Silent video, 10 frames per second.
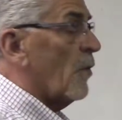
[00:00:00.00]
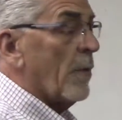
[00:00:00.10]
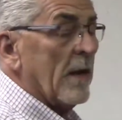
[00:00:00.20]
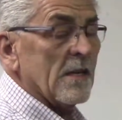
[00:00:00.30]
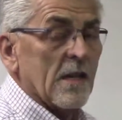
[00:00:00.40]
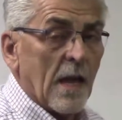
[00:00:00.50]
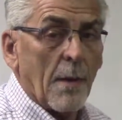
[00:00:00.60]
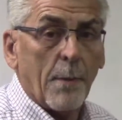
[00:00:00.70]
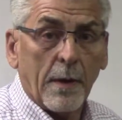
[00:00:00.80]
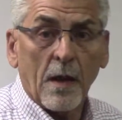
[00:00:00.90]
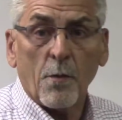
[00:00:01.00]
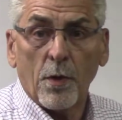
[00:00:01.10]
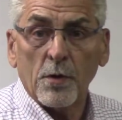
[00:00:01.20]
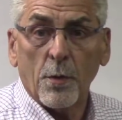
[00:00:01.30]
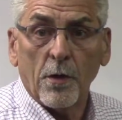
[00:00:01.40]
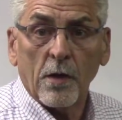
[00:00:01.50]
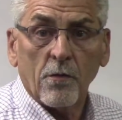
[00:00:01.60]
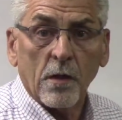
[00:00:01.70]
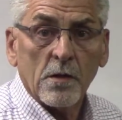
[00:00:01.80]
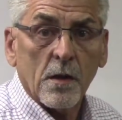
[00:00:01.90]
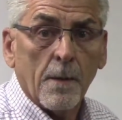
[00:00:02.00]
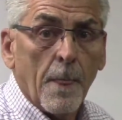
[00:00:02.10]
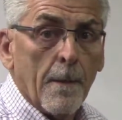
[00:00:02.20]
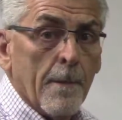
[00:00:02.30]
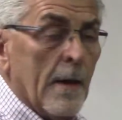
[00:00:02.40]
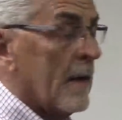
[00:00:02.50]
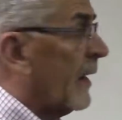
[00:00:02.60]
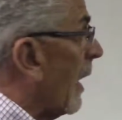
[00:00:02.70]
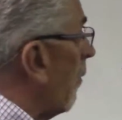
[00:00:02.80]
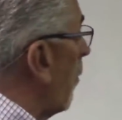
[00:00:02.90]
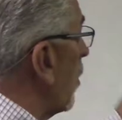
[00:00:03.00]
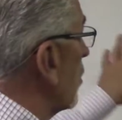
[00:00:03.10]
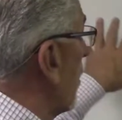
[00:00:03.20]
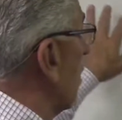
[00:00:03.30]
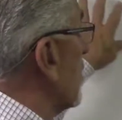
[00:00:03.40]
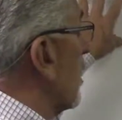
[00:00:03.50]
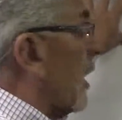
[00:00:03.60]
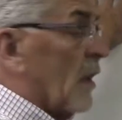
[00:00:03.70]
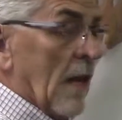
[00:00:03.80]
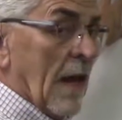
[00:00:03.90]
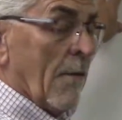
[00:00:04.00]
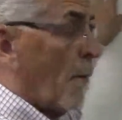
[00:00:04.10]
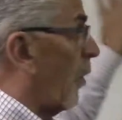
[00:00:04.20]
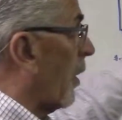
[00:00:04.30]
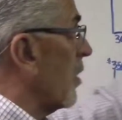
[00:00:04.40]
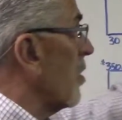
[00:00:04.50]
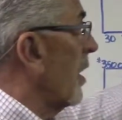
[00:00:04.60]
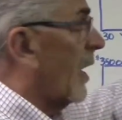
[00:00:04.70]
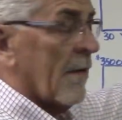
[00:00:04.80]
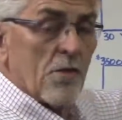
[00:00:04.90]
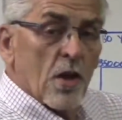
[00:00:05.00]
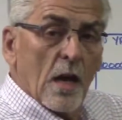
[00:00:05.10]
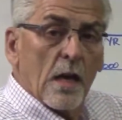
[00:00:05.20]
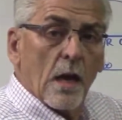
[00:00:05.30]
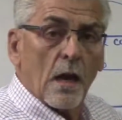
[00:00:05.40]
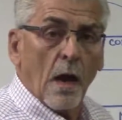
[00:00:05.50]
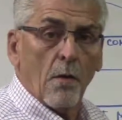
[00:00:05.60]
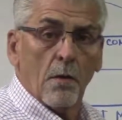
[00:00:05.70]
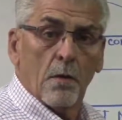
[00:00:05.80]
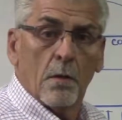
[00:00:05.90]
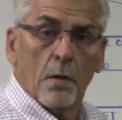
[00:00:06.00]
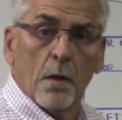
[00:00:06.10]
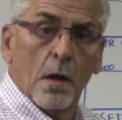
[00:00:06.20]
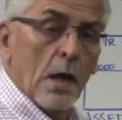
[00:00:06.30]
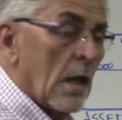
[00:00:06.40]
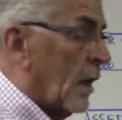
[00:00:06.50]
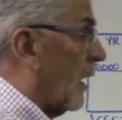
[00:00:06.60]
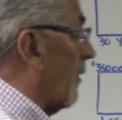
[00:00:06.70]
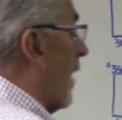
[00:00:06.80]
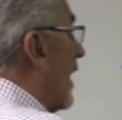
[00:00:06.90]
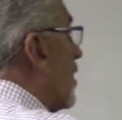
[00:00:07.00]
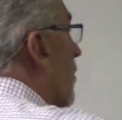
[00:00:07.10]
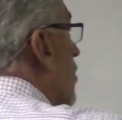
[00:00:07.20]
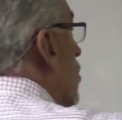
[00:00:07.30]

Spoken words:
pennies to that, but that's principal and interest. Now, most of us that have a mortgage have a checking account. The advantage of a